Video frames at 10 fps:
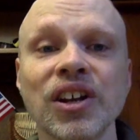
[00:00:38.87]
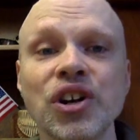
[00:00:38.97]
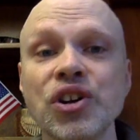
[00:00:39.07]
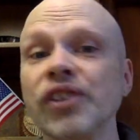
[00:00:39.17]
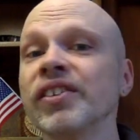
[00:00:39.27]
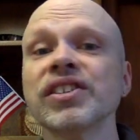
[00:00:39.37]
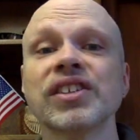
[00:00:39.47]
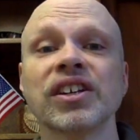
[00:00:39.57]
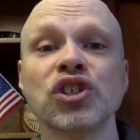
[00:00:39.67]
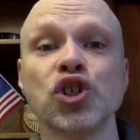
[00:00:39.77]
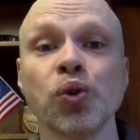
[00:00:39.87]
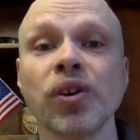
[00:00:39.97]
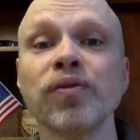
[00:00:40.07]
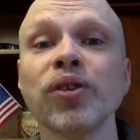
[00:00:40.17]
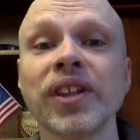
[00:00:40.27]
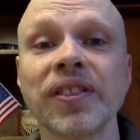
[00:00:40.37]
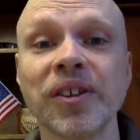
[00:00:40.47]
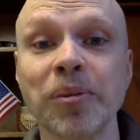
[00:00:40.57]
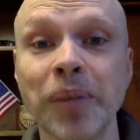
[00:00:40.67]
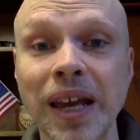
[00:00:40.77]
nervous, and joyful that
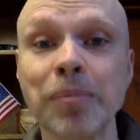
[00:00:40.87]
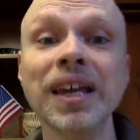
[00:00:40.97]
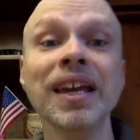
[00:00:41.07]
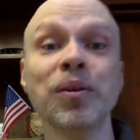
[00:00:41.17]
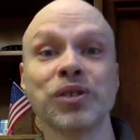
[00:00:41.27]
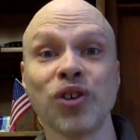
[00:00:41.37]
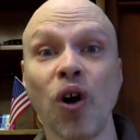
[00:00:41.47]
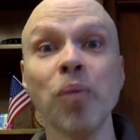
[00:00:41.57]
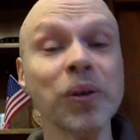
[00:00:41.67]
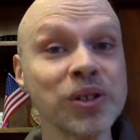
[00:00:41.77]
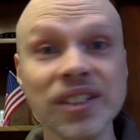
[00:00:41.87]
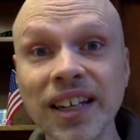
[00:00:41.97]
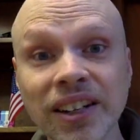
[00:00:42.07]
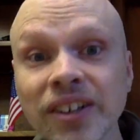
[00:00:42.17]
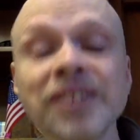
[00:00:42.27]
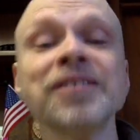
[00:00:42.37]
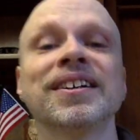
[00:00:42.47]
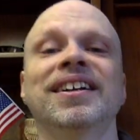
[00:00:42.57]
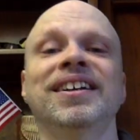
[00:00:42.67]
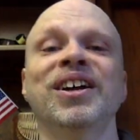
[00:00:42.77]
their baby was almost here,
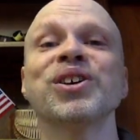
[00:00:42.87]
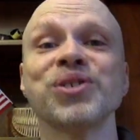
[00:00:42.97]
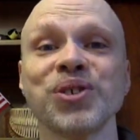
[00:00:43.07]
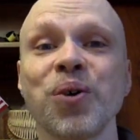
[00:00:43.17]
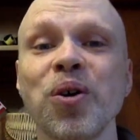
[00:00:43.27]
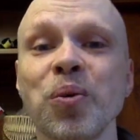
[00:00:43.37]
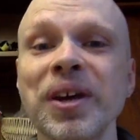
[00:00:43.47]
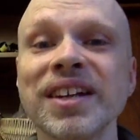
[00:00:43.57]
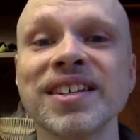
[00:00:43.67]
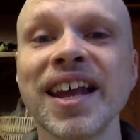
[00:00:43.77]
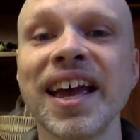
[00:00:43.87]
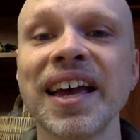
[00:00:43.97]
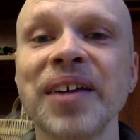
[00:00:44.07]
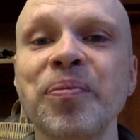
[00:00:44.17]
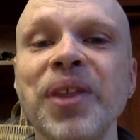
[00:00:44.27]
so are we today.